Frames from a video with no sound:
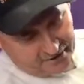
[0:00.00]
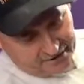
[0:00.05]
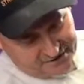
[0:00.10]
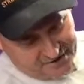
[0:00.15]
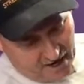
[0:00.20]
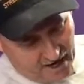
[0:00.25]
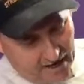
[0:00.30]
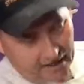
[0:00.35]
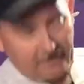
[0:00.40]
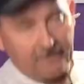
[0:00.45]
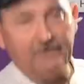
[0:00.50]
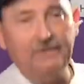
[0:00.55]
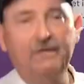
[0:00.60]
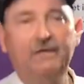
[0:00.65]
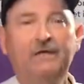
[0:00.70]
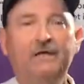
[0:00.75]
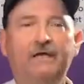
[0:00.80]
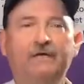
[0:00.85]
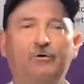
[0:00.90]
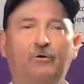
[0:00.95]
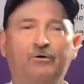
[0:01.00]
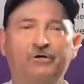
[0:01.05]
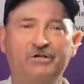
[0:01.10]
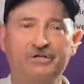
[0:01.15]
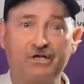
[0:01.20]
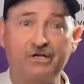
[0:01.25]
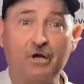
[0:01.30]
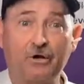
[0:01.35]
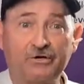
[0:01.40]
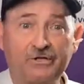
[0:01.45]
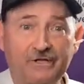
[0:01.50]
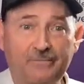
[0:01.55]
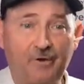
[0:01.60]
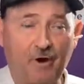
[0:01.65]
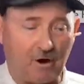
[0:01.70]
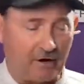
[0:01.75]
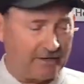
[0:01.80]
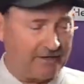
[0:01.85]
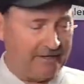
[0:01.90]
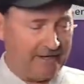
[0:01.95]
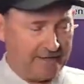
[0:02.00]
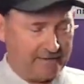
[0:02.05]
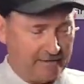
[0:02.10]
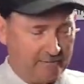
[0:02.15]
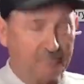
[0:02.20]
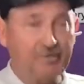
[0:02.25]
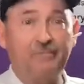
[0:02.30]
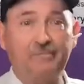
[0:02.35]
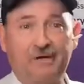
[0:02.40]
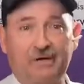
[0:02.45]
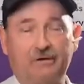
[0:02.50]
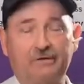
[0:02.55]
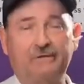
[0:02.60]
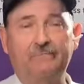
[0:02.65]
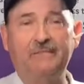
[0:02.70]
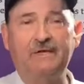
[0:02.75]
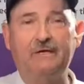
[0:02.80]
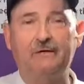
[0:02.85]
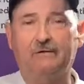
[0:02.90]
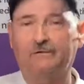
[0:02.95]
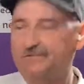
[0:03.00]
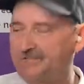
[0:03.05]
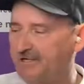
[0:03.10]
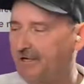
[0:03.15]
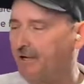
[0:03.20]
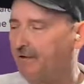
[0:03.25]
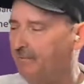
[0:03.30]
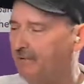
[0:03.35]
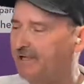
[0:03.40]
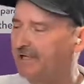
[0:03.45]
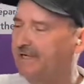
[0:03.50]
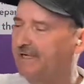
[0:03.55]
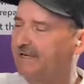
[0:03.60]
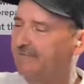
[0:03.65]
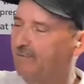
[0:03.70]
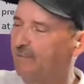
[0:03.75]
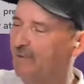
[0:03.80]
attire in order to go to the party and prepare the meal. So we're going to give